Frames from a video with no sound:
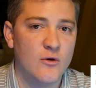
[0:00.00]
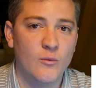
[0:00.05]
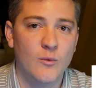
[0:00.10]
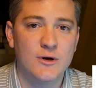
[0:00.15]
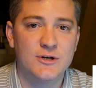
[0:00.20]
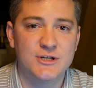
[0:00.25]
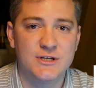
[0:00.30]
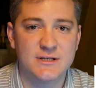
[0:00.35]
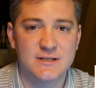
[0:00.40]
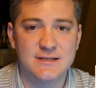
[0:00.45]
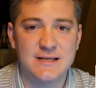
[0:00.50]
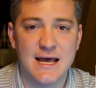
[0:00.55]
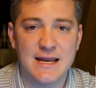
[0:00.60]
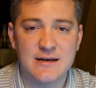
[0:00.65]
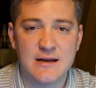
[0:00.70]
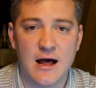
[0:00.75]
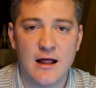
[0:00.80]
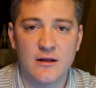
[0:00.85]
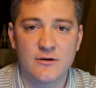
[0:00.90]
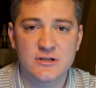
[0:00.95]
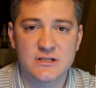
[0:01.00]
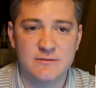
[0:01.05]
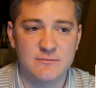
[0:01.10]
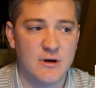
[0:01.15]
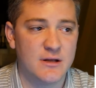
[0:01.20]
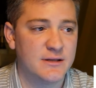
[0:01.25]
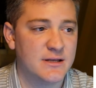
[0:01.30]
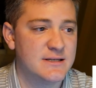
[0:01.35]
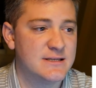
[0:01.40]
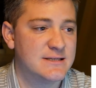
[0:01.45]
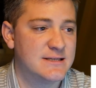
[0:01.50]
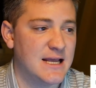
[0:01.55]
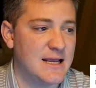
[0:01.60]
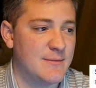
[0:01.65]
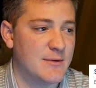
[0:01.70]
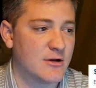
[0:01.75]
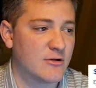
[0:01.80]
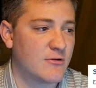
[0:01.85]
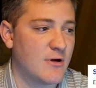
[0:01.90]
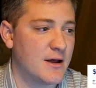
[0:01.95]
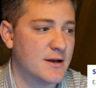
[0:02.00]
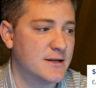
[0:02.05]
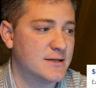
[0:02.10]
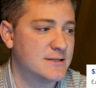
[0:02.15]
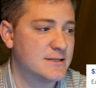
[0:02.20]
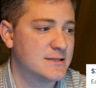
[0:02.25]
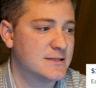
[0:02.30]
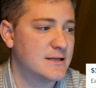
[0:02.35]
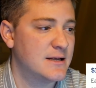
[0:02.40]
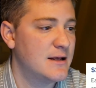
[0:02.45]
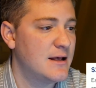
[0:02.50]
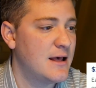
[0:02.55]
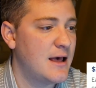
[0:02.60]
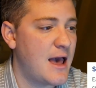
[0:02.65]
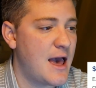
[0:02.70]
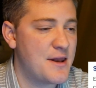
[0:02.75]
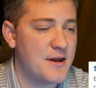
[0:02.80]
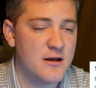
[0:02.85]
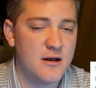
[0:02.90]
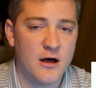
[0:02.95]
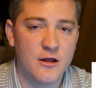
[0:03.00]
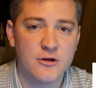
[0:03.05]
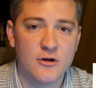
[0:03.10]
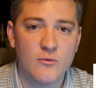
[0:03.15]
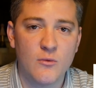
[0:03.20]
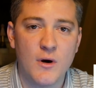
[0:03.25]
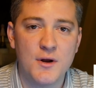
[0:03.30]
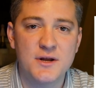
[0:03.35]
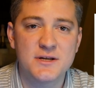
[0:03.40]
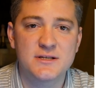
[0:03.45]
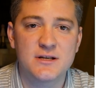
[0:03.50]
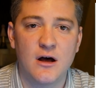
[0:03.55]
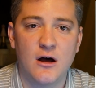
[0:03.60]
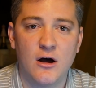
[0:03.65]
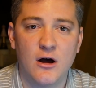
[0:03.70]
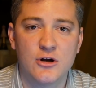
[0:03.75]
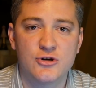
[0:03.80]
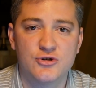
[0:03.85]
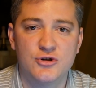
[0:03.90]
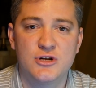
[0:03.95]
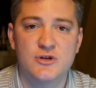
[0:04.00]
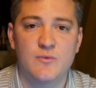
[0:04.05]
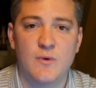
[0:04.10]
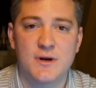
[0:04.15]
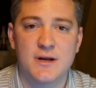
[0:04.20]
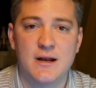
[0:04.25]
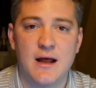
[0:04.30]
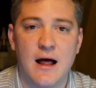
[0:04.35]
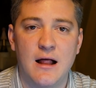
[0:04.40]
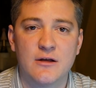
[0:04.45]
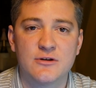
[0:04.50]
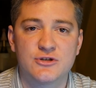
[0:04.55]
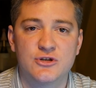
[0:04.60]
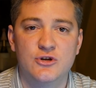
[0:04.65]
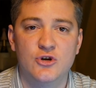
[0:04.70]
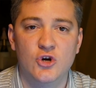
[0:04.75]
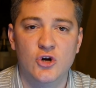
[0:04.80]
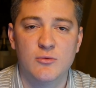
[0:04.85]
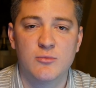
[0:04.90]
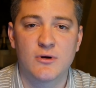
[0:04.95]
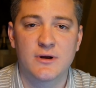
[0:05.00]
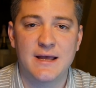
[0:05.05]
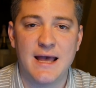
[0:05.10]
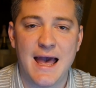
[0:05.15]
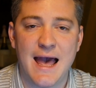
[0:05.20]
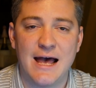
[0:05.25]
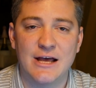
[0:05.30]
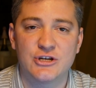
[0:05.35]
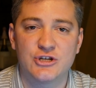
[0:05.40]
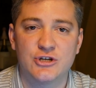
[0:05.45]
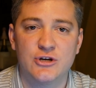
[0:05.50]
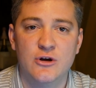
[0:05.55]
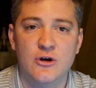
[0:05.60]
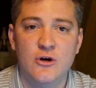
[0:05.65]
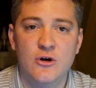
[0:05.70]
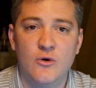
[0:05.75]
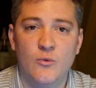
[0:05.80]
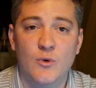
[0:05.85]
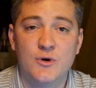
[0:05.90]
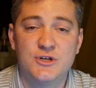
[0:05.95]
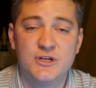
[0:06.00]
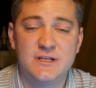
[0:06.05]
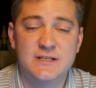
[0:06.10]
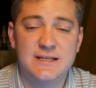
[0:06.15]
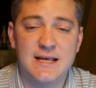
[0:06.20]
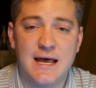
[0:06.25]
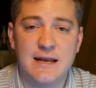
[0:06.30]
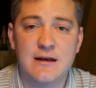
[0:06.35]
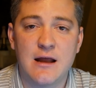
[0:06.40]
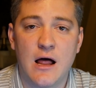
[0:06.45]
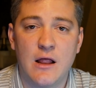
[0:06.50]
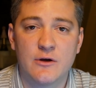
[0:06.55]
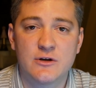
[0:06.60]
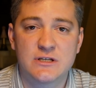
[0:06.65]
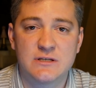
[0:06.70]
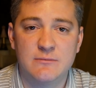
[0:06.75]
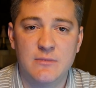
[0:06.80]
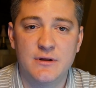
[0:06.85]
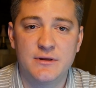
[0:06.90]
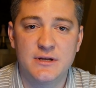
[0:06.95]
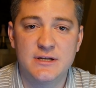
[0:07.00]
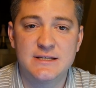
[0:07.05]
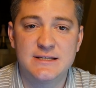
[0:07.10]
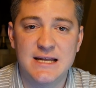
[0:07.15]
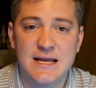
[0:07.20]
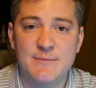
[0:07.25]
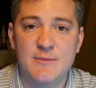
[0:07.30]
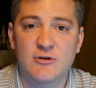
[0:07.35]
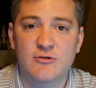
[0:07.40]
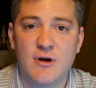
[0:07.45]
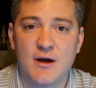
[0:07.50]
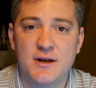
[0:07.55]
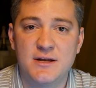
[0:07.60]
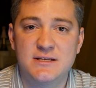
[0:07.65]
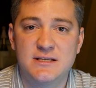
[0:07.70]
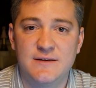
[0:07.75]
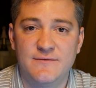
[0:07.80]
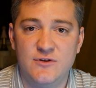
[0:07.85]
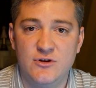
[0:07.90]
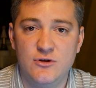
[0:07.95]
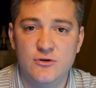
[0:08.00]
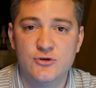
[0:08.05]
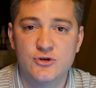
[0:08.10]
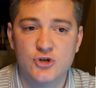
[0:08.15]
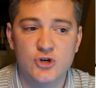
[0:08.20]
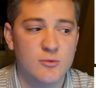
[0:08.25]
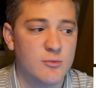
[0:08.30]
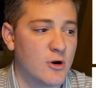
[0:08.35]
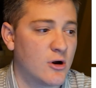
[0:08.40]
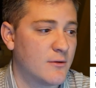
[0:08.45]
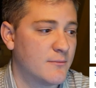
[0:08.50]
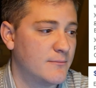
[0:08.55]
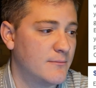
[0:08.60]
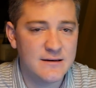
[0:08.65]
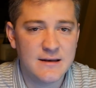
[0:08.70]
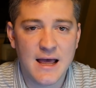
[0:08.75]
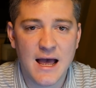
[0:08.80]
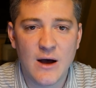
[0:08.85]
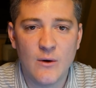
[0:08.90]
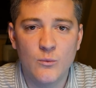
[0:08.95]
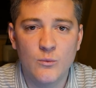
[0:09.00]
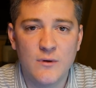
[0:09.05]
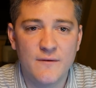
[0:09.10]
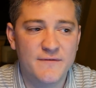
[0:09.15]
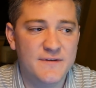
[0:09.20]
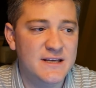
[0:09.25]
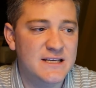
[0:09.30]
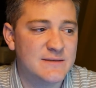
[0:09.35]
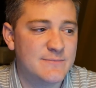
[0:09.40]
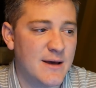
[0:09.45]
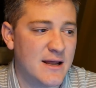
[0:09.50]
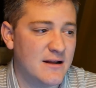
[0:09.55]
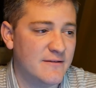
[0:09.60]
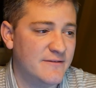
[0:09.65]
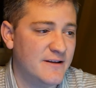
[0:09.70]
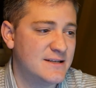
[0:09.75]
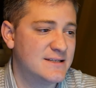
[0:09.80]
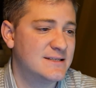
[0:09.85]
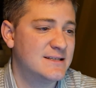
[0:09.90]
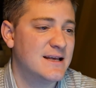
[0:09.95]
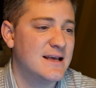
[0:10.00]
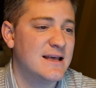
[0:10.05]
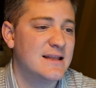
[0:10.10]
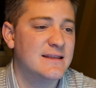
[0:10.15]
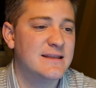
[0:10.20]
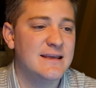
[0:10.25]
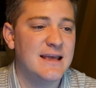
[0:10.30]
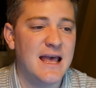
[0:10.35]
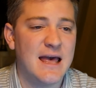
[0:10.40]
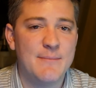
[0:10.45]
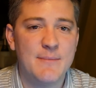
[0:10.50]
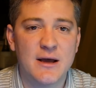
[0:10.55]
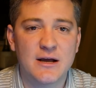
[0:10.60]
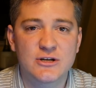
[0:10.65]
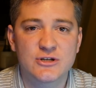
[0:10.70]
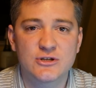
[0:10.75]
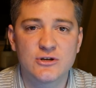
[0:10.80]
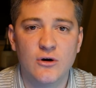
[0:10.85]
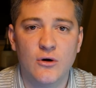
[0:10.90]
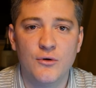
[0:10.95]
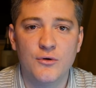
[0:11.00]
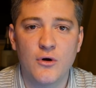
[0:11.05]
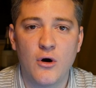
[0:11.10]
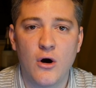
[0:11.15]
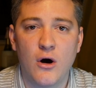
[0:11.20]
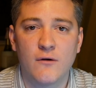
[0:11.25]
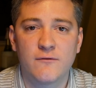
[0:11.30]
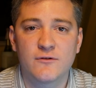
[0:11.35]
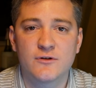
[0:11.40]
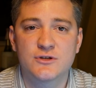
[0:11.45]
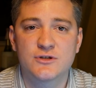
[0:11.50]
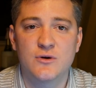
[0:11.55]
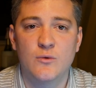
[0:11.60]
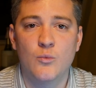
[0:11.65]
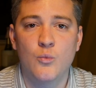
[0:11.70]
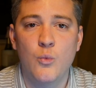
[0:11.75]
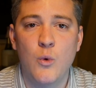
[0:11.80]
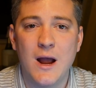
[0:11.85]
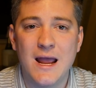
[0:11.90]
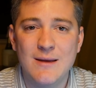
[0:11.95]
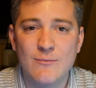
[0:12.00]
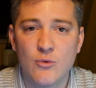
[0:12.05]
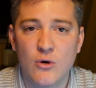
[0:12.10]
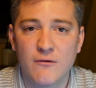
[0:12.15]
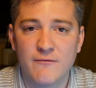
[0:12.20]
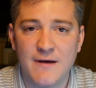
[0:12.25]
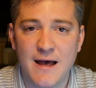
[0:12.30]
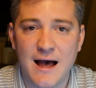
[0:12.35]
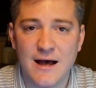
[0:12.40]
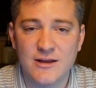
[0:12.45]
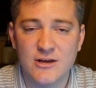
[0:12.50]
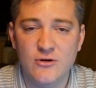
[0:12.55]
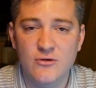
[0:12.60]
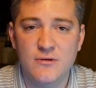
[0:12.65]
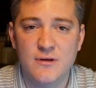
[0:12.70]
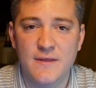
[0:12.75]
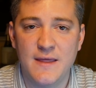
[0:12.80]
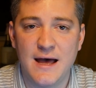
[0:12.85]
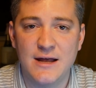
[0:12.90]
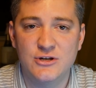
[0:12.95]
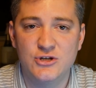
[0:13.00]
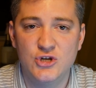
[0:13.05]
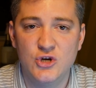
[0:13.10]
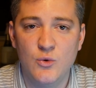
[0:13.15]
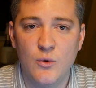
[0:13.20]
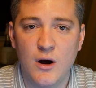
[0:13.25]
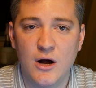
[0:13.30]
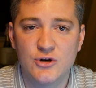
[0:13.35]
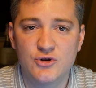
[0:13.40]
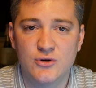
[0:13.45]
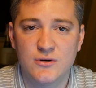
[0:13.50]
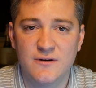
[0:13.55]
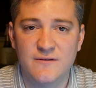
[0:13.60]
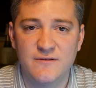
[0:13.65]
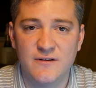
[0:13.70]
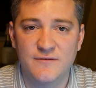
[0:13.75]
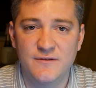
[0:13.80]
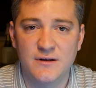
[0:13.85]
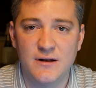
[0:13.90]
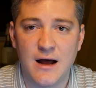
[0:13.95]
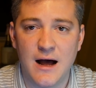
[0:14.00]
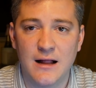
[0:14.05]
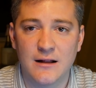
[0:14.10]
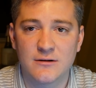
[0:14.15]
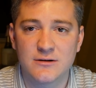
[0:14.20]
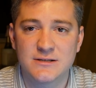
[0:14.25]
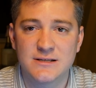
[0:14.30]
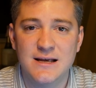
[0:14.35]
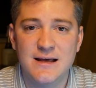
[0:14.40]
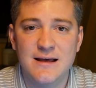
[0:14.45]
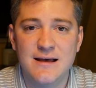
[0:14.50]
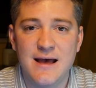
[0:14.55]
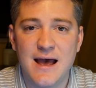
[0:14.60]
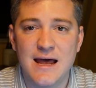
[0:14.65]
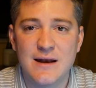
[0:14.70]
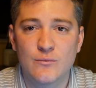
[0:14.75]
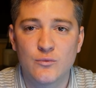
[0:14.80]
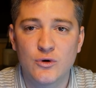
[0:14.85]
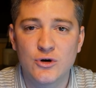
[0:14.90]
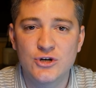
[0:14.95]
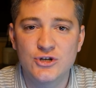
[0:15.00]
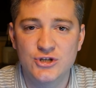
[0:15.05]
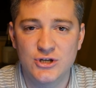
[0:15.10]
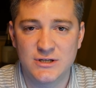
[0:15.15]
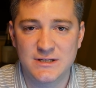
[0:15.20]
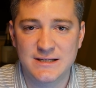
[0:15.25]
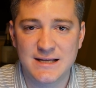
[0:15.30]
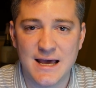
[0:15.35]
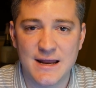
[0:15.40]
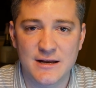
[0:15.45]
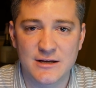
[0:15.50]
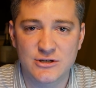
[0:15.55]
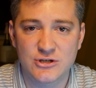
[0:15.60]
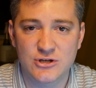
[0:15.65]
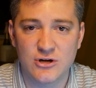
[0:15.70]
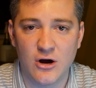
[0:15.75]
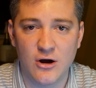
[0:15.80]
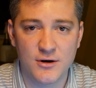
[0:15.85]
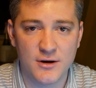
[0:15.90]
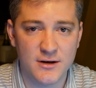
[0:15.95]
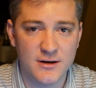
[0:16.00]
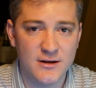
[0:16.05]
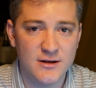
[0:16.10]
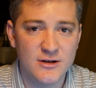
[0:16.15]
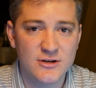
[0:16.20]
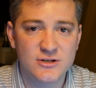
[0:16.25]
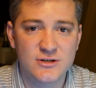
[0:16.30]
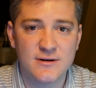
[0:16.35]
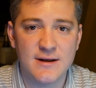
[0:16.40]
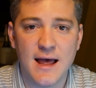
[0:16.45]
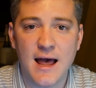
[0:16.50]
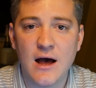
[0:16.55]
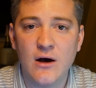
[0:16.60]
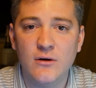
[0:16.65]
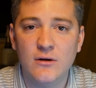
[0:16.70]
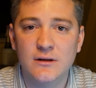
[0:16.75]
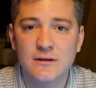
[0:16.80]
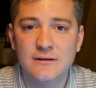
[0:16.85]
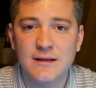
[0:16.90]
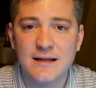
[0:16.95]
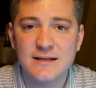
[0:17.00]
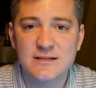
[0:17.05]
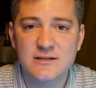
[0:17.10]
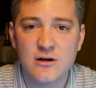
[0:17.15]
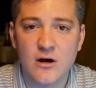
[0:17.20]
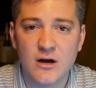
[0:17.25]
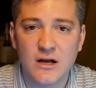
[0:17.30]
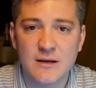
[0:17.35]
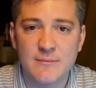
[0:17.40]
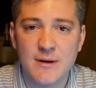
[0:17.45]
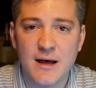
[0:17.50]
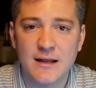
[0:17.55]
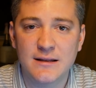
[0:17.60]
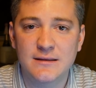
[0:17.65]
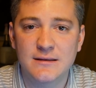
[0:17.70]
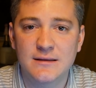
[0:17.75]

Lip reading: which is $10 a month in statement credits, and another one is $120 in Uber Cash, which is $10 a month in statement credits if you use Uber. Now, with these benefits, the Amex Gold offers way more value than that $250, and we're just getting started. So now, let's talk about